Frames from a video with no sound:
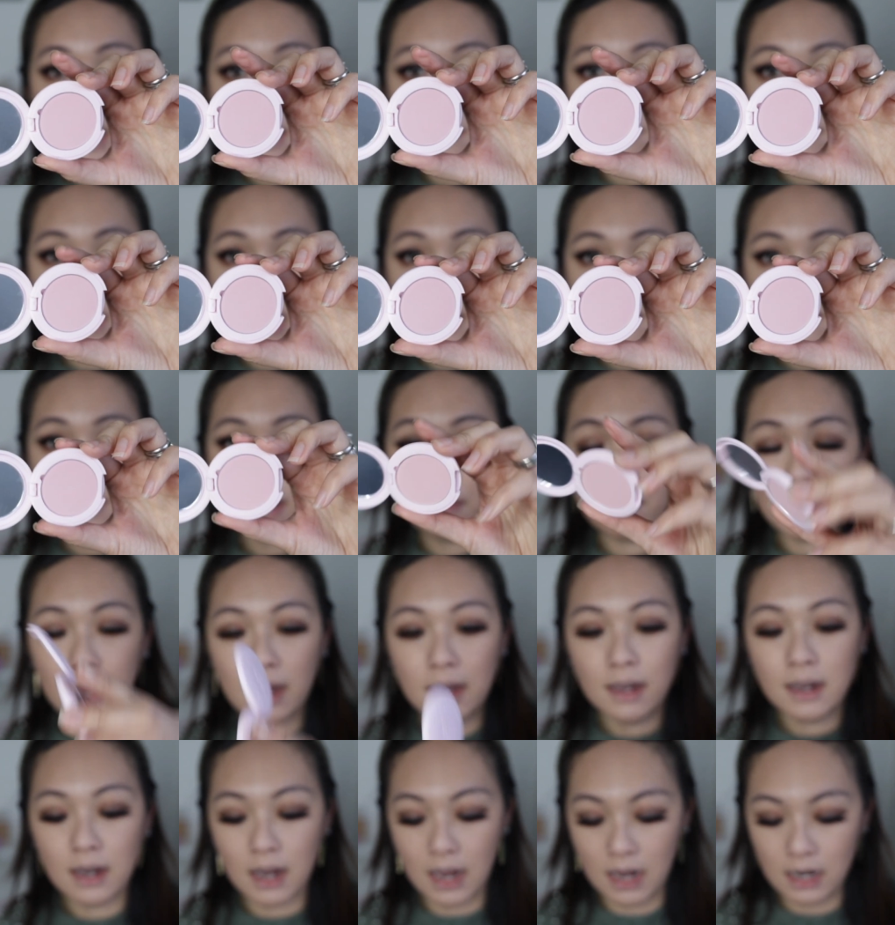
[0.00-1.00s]
baby
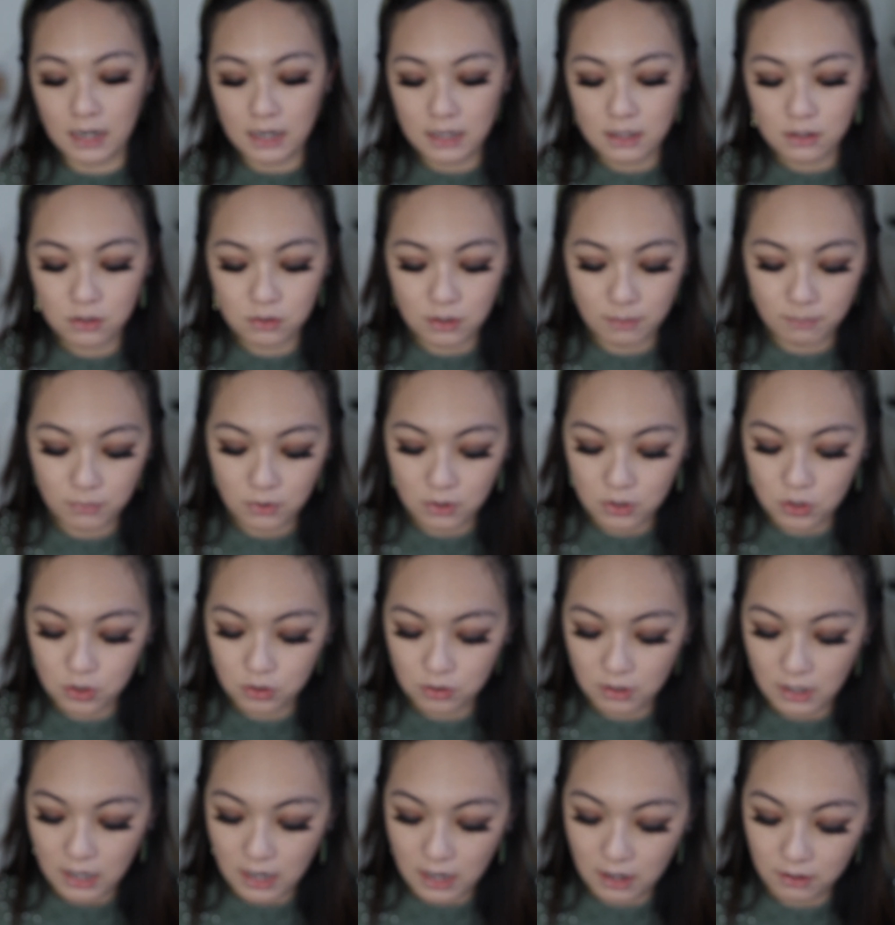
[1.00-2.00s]
pink color, so I'm not
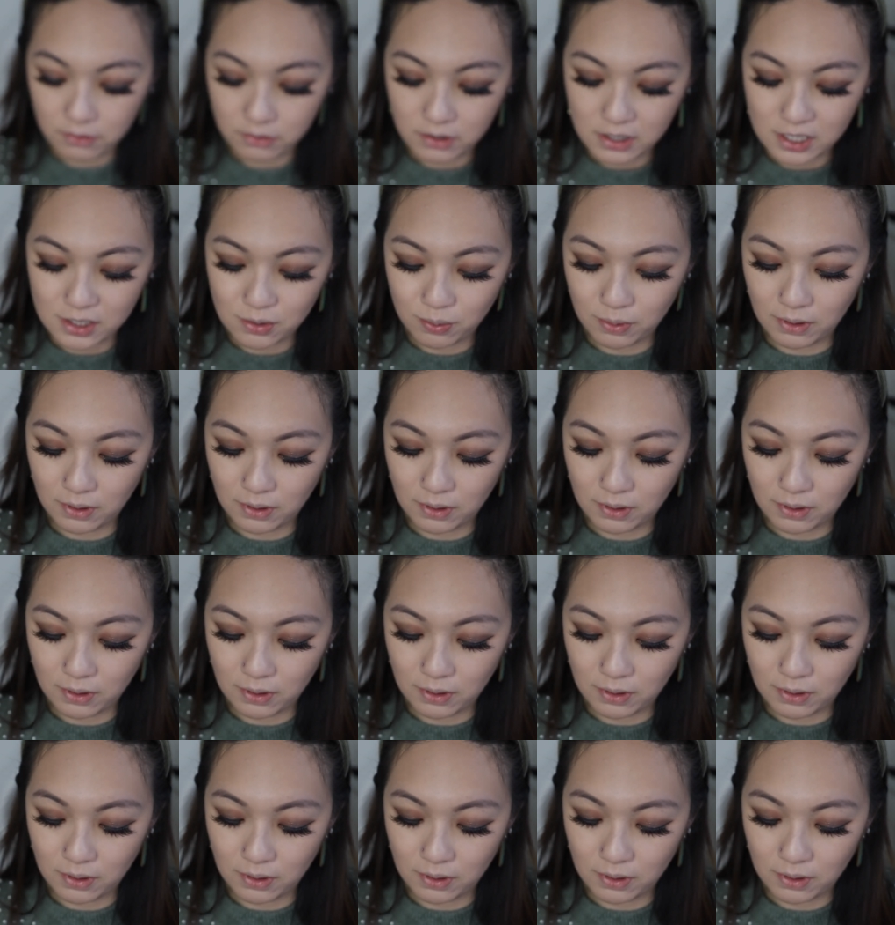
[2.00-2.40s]
sure how this